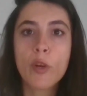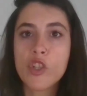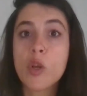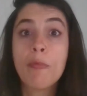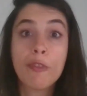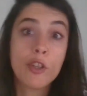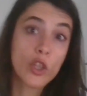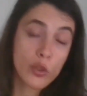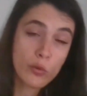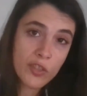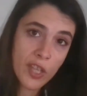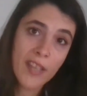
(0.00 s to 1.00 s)
workshop for your
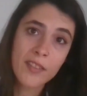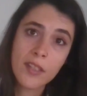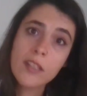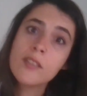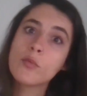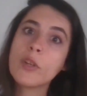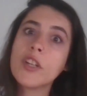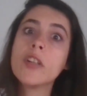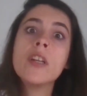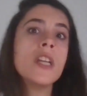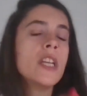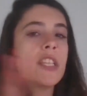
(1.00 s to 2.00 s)
use cases,
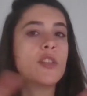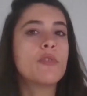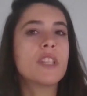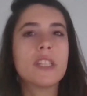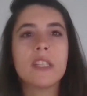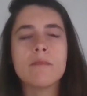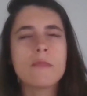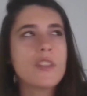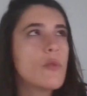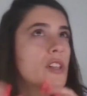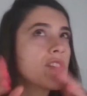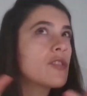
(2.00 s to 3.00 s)
where you
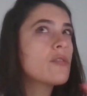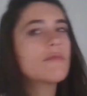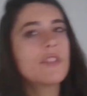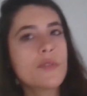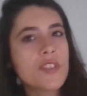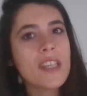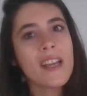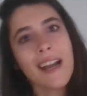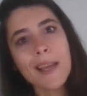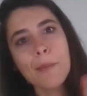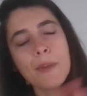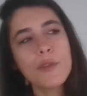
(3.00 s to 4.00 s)
want to use
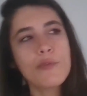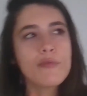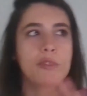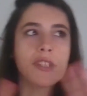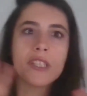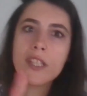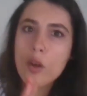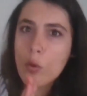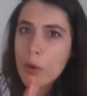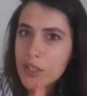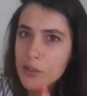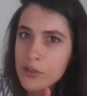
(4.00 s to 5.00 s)
AI, but you don't really
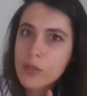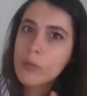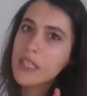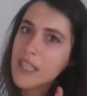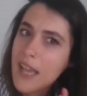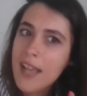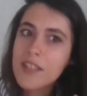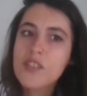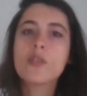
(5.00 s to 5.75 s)
know what you're doing yet.